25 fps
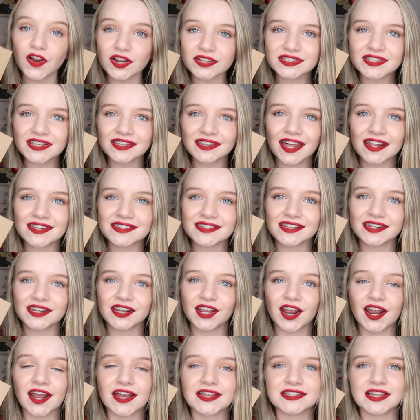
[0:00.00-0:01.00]
First thing that is in
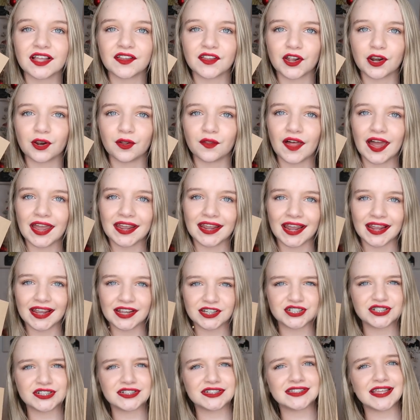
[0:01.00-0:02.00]
here is a little like, I
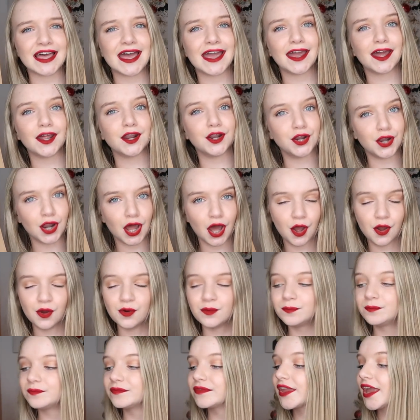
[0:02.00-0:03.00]
guess you could say
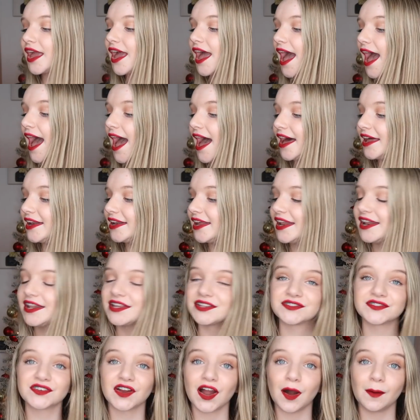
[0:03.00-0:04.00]
note and it
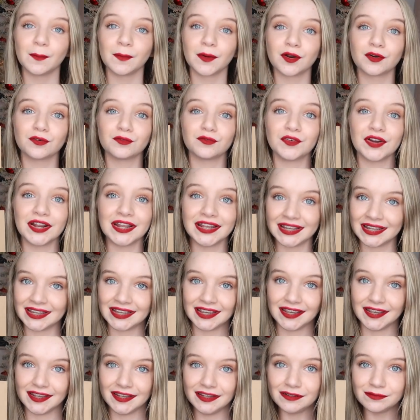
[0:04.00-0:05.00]
is from
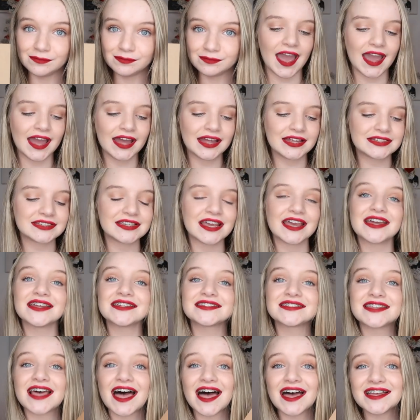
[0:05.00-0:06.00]
Ringke. And
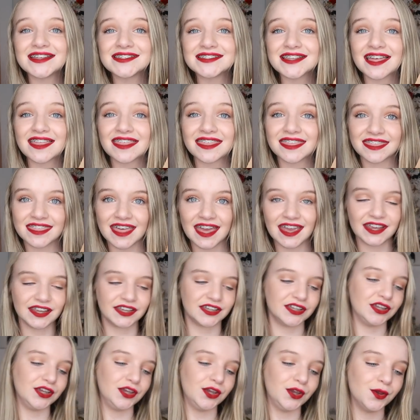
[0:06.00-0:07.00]
it says,
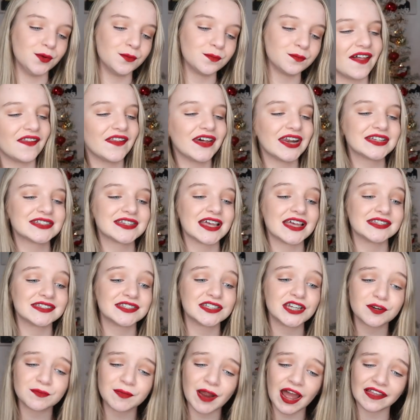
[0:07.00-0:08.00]
thank you. And then it
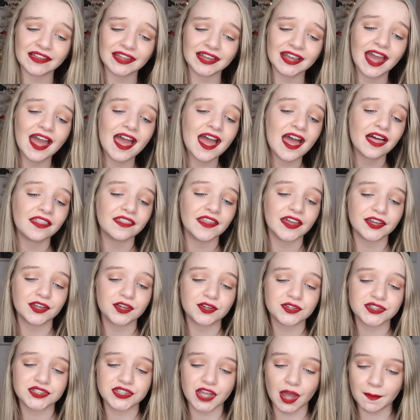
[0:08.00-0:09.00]
says, Dear Bryleigh, thank
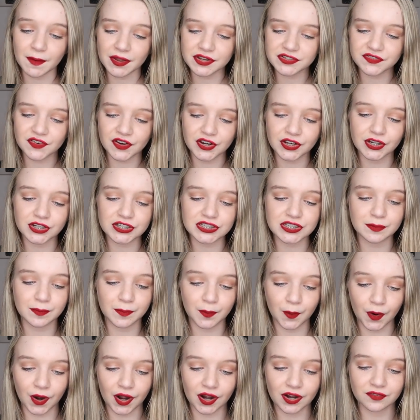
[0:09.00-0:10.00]
you so much for your
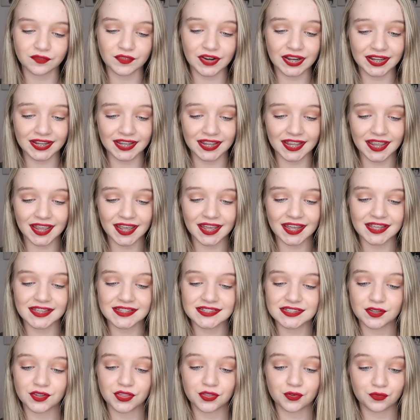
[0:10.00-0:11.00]
support. Ringke
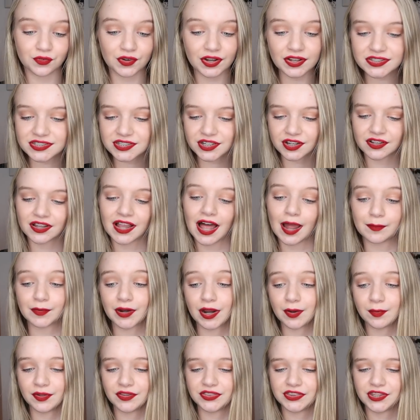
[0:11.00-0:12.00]
is thrilled to
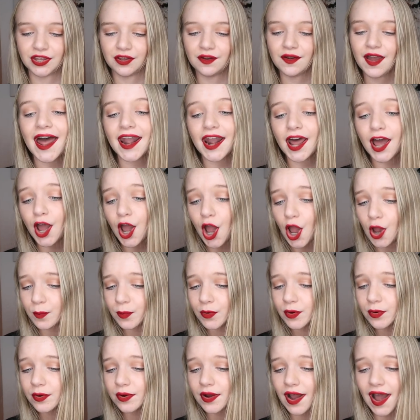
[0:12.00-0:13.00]
collaborate with you, and I
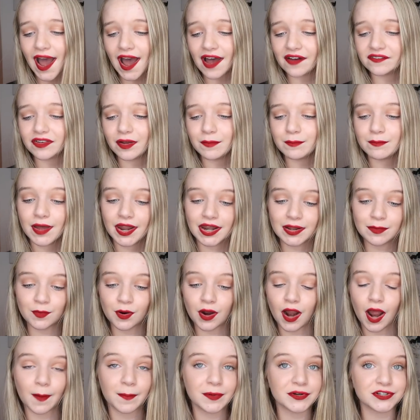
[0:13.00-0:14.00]
hope we'll have many
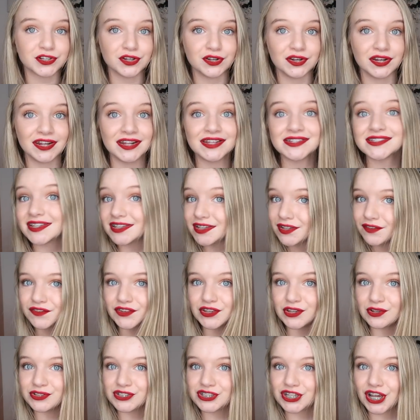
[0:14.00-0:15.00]
more opportunities in the
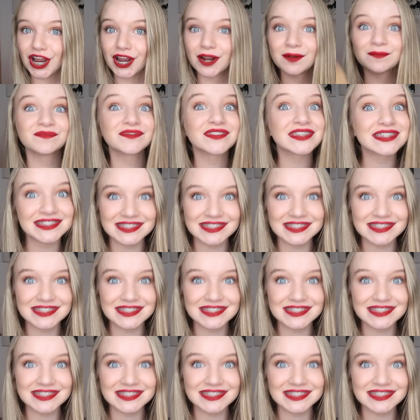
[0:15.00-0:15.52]
future.